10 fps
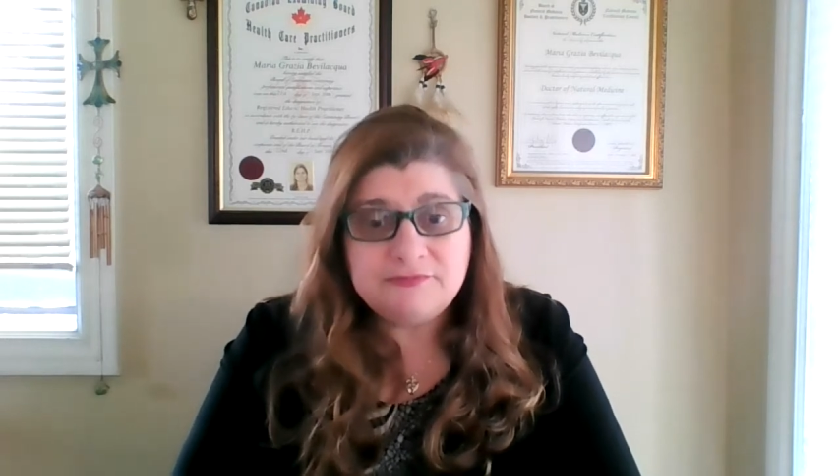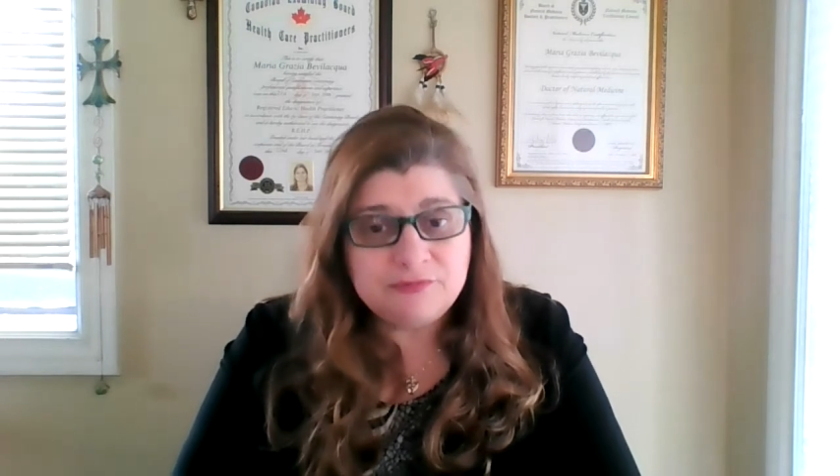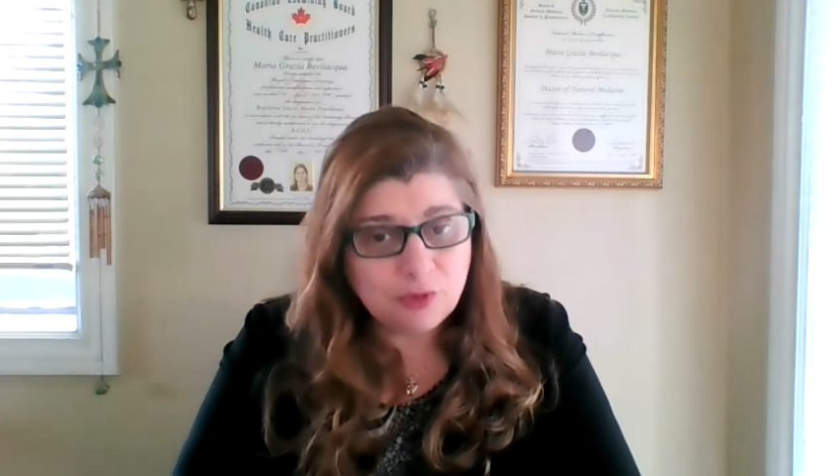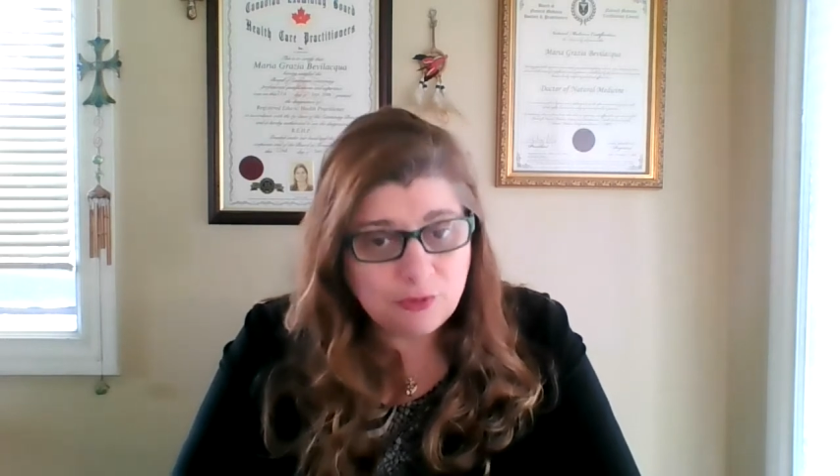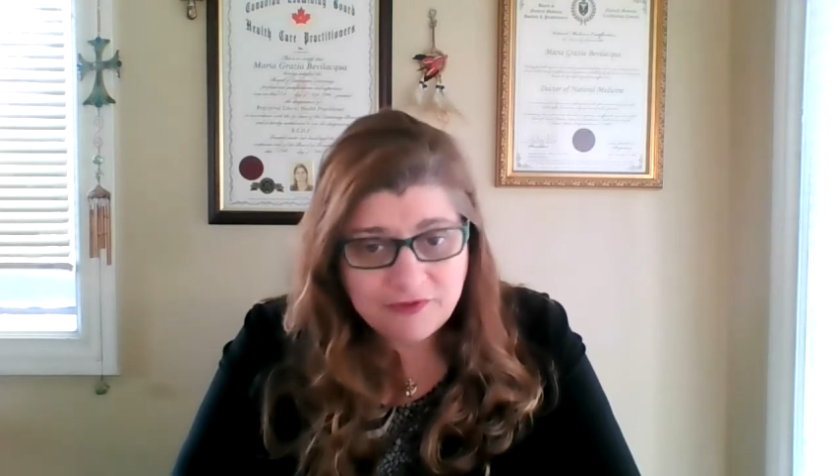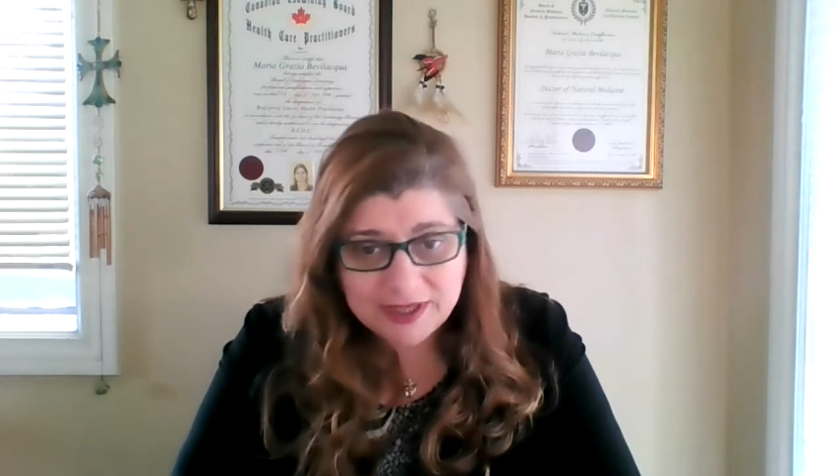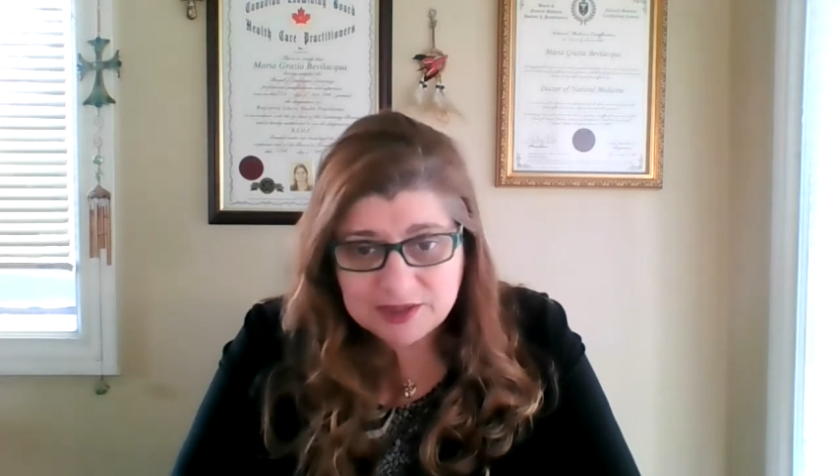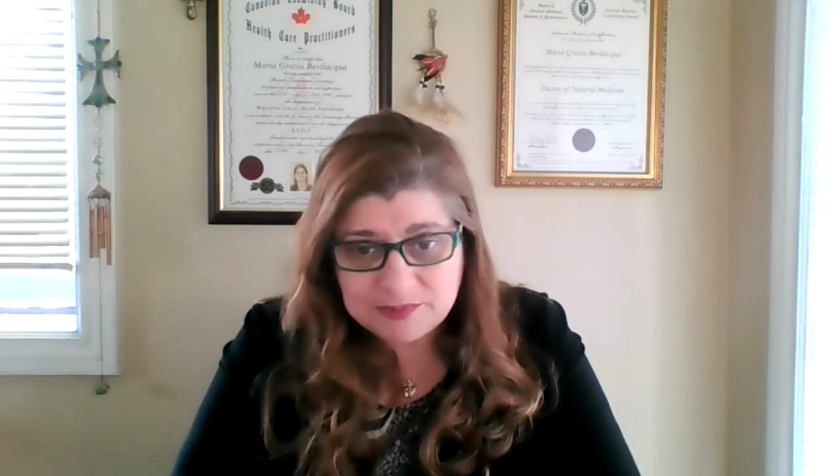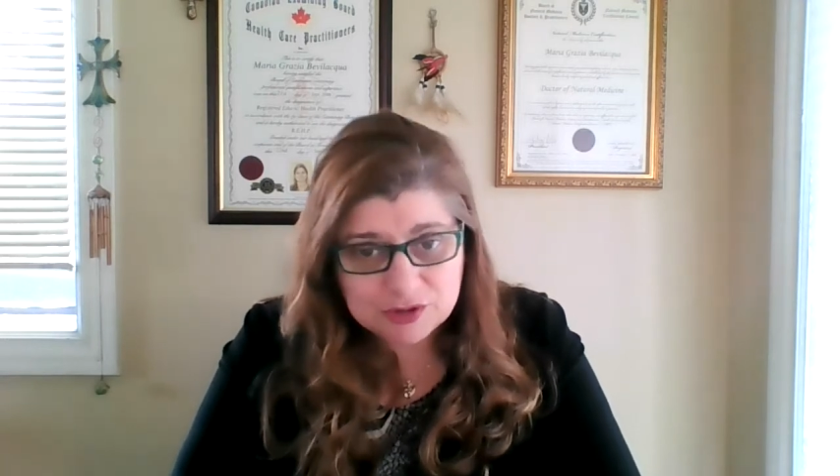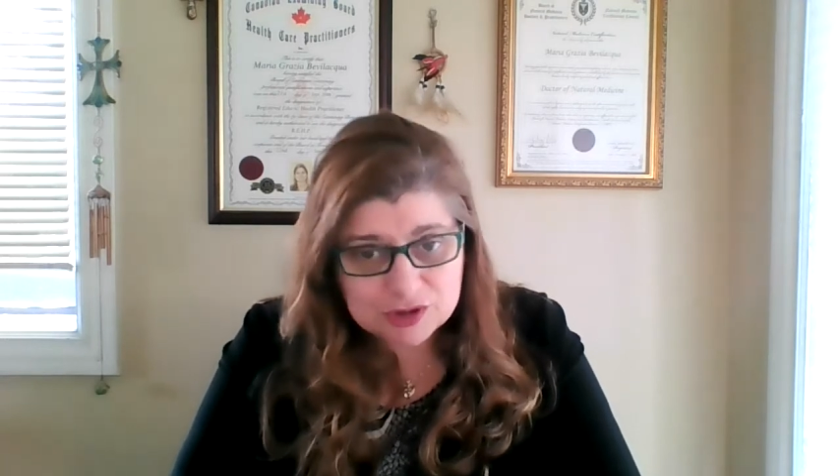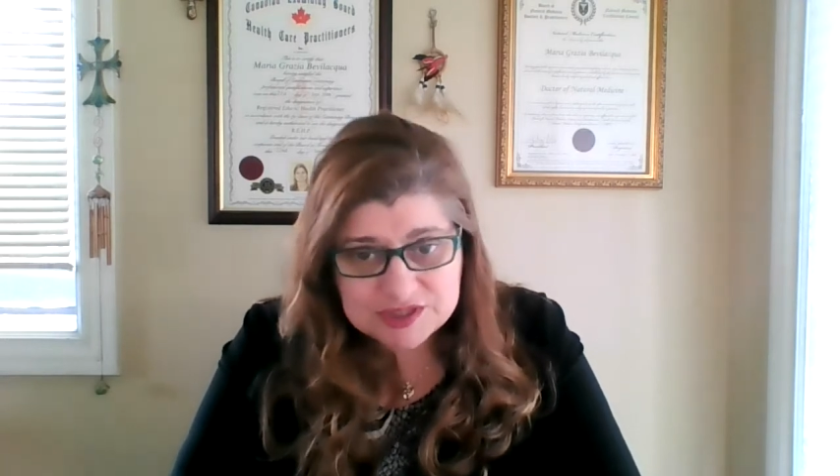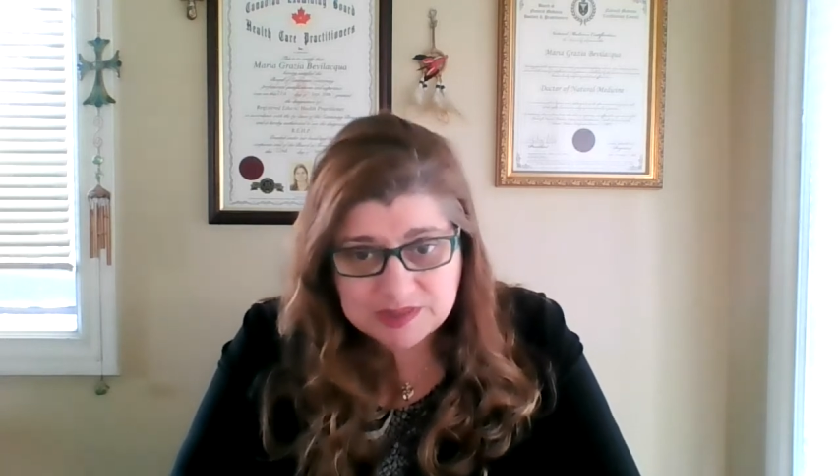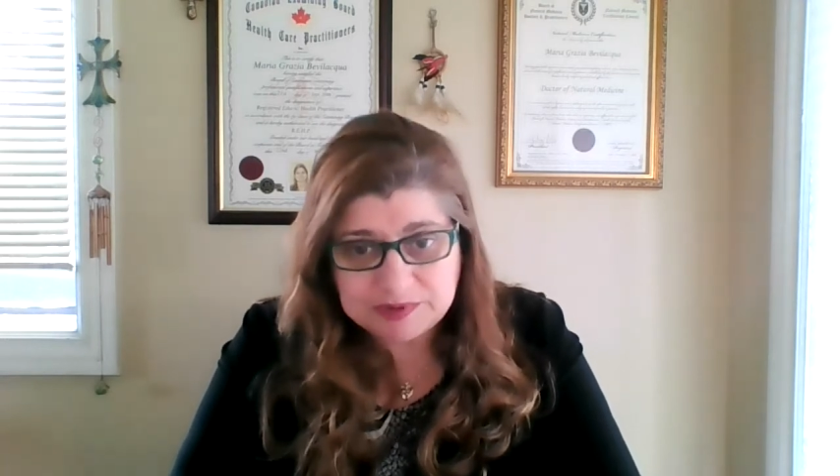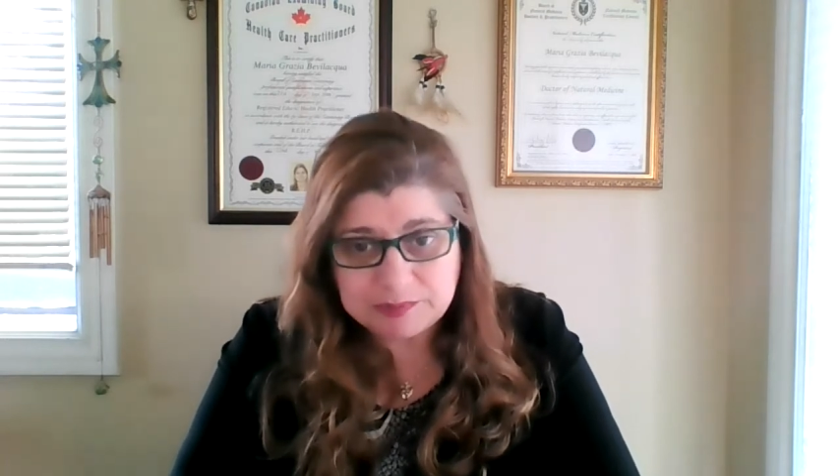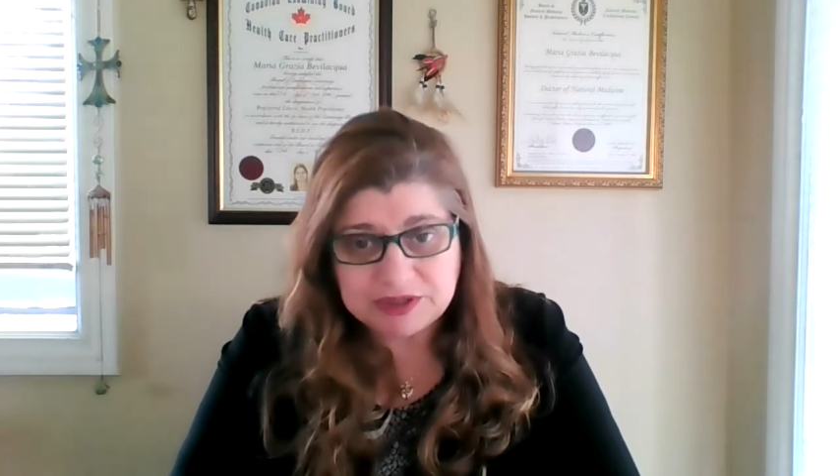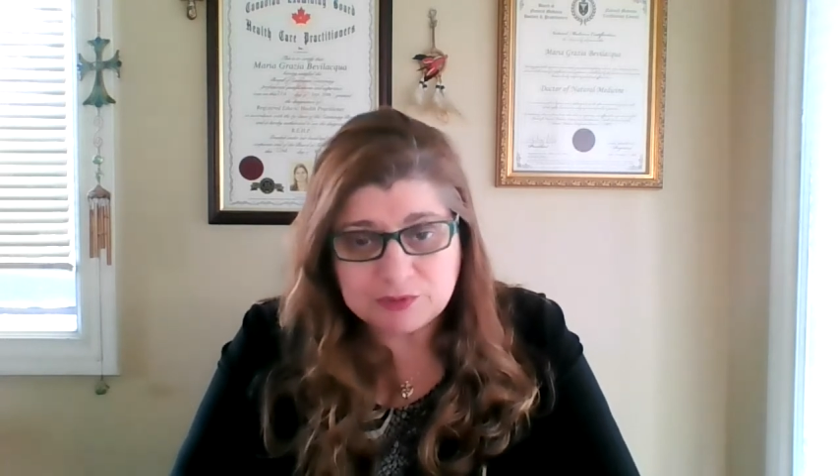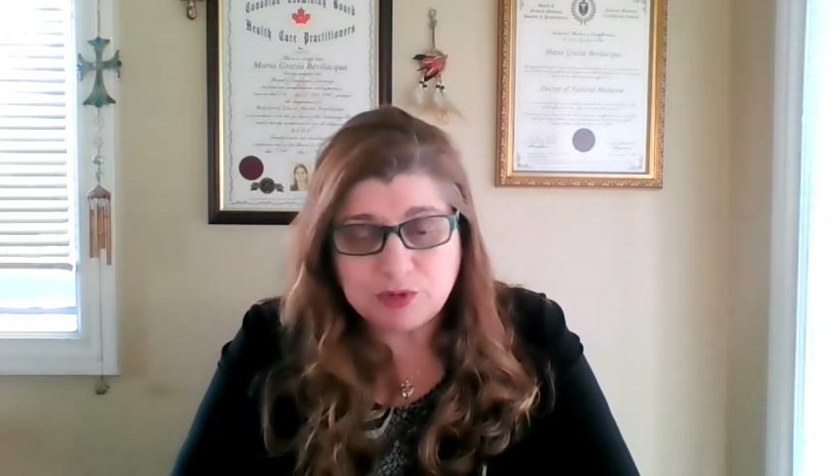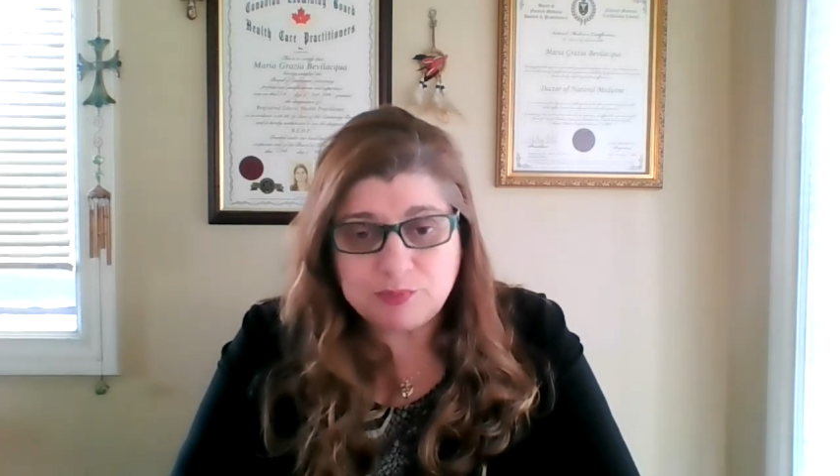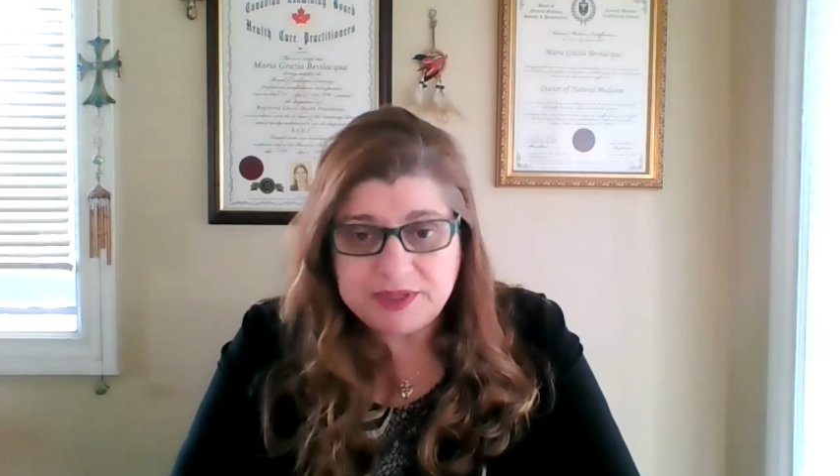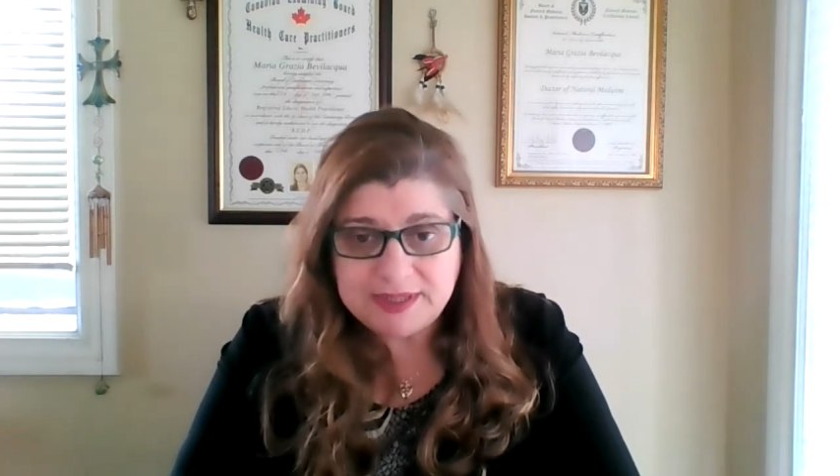no vitamin or supplement
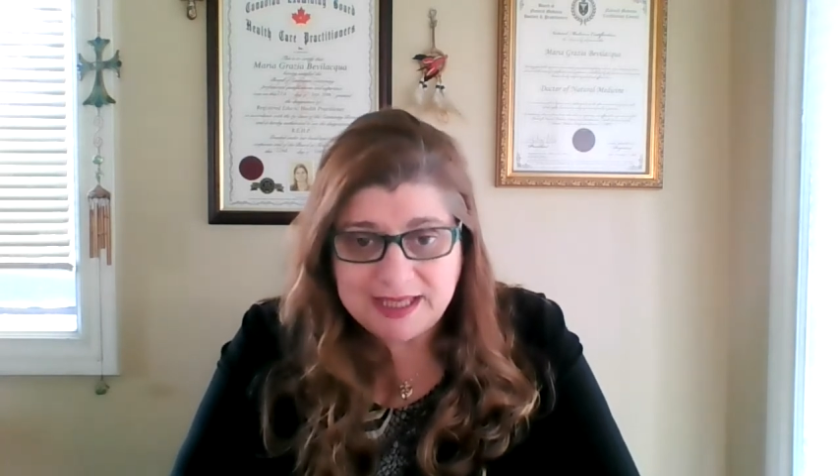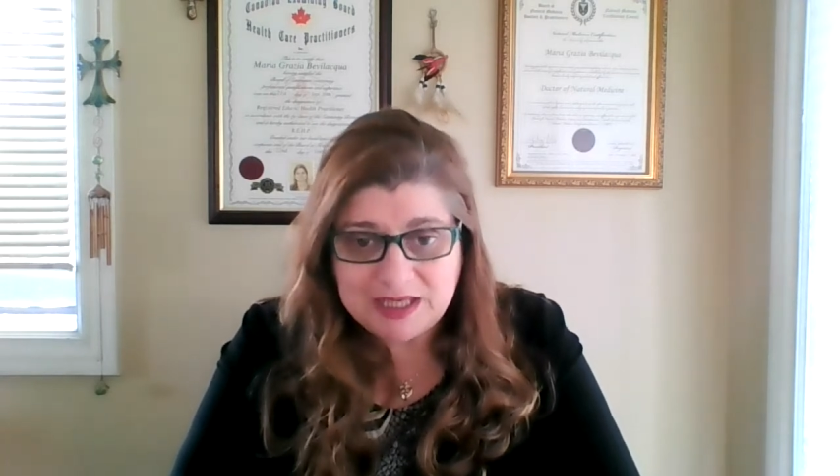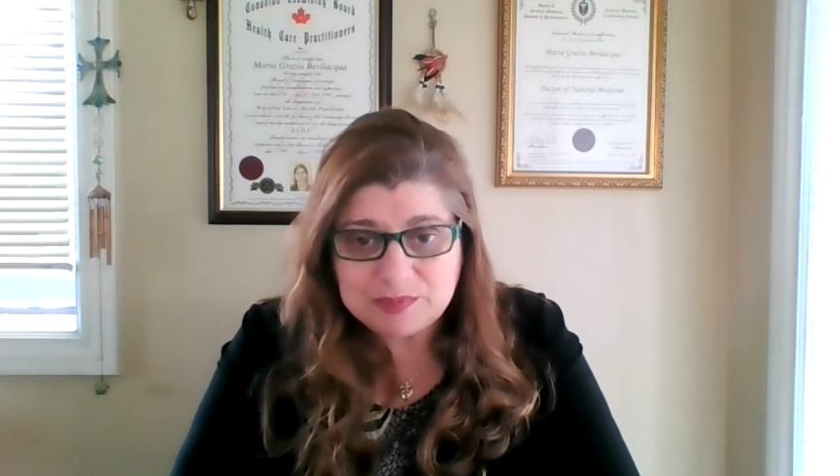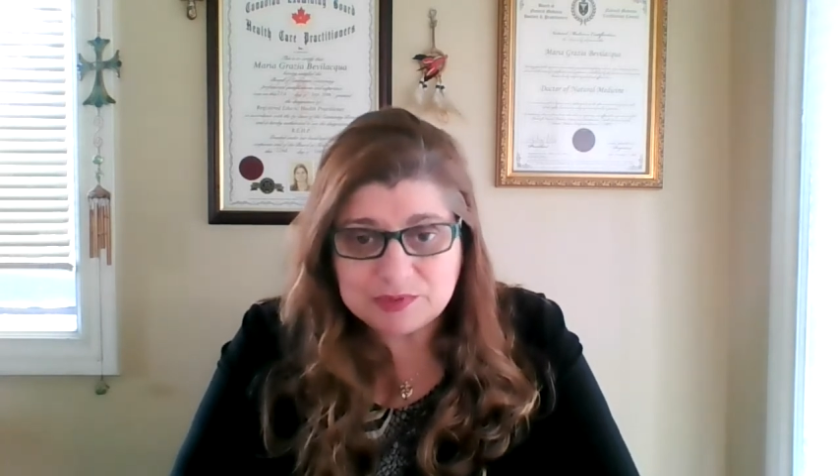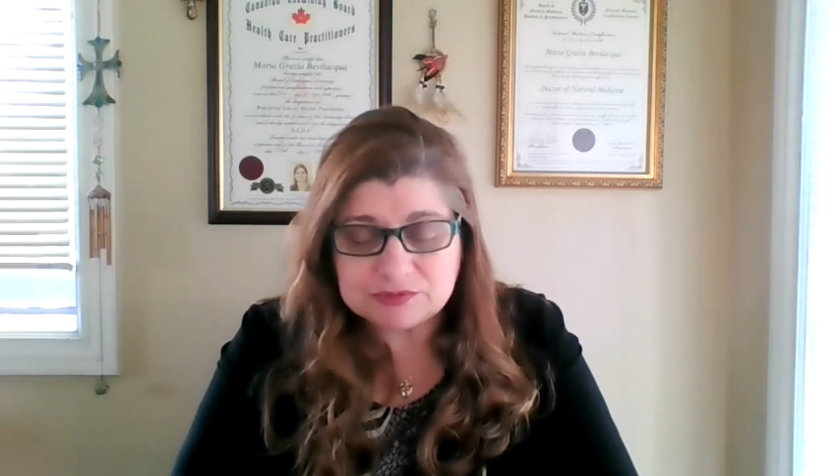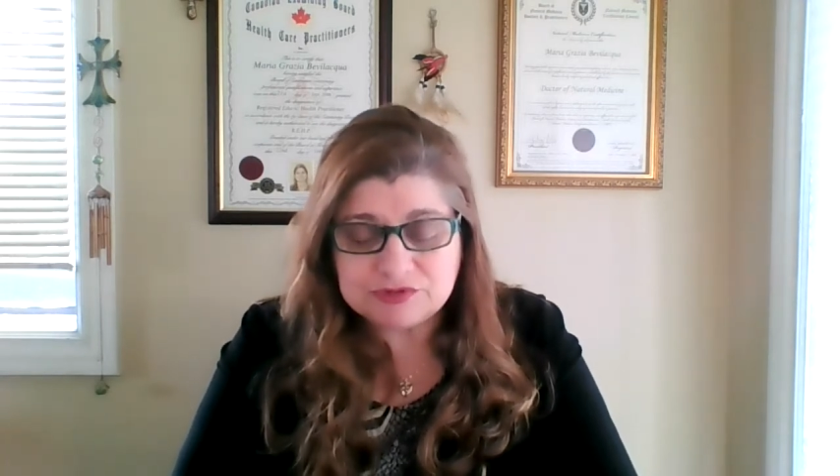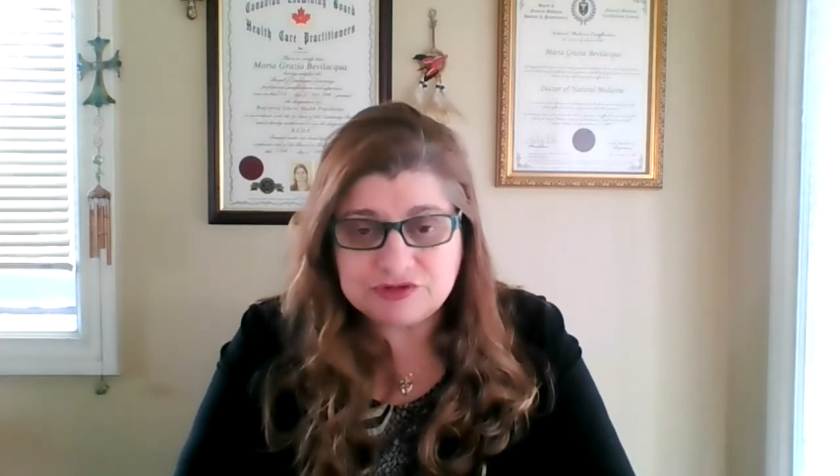will be able